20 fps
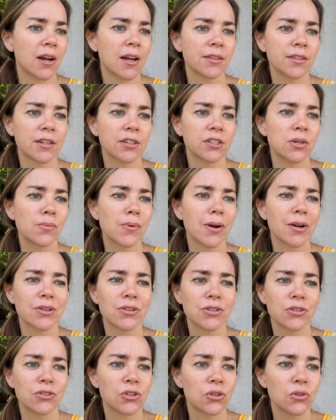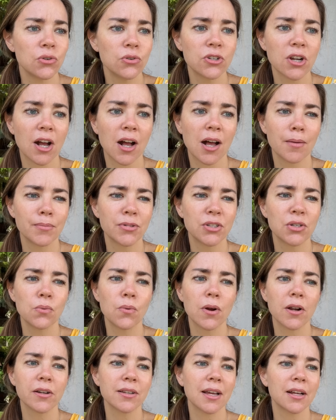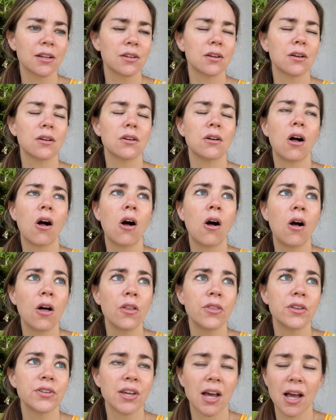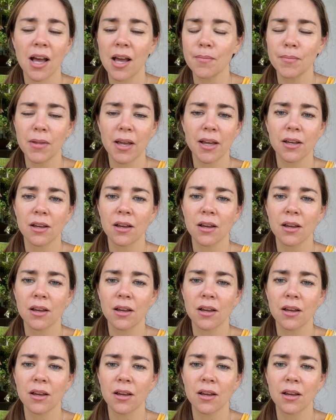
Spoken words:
I think she worked 2 jobs. She worked like all the time,